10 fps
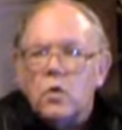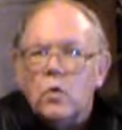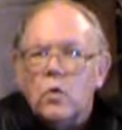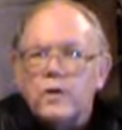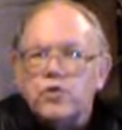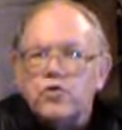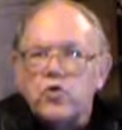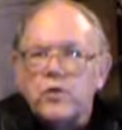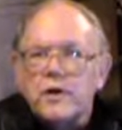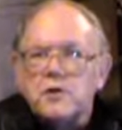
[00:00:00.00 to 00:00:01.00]
We just
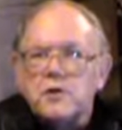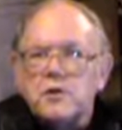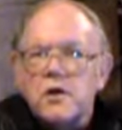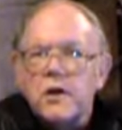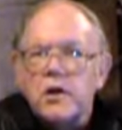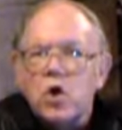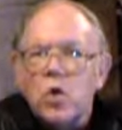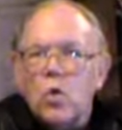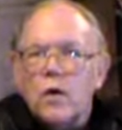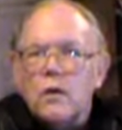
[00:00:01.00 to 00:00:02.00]
don't necessarily
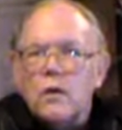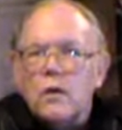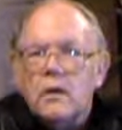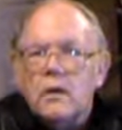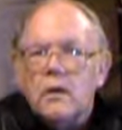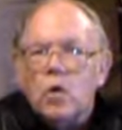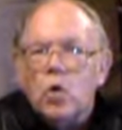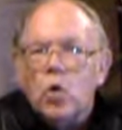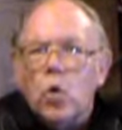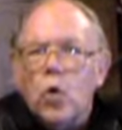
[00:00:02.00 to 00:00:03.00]
know
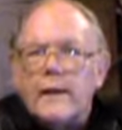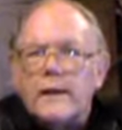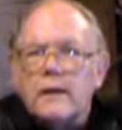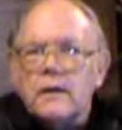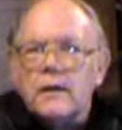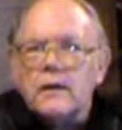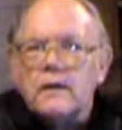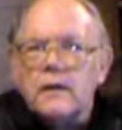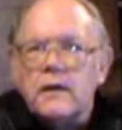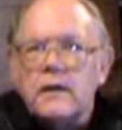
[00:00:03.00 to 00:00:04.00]
what it
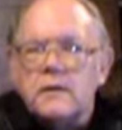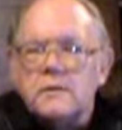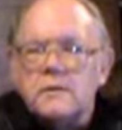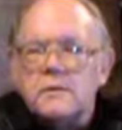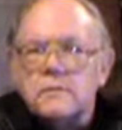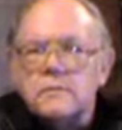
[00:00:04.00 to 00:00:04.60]
is